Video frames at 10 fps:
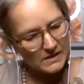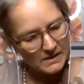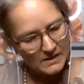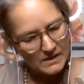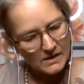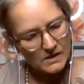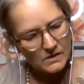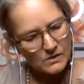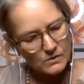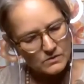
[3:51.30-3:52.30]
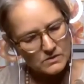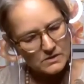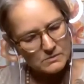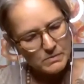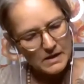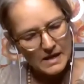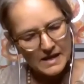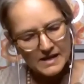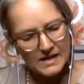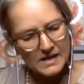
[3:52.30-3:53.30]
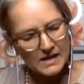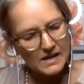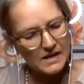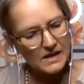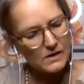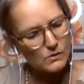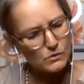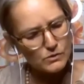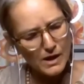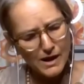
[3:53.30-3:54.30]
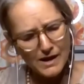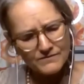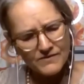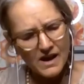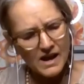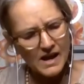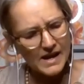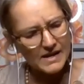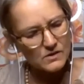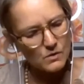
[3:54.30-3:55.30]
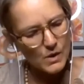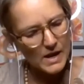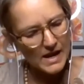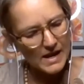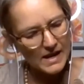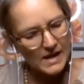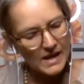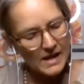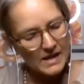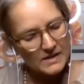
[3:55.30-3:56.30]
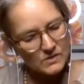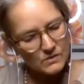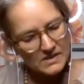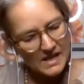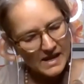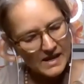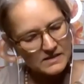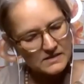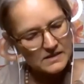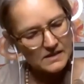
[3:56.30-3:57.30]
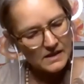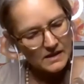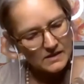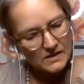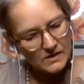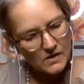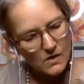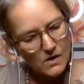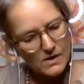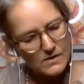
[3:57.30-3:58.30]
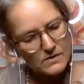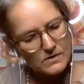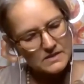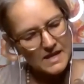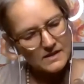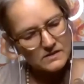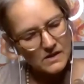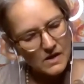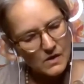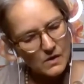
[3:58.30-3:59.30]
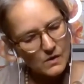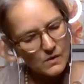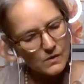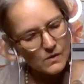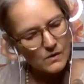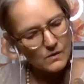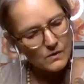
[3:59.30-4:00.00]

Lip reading: In useless play, you'll not find a way. So set your course and go.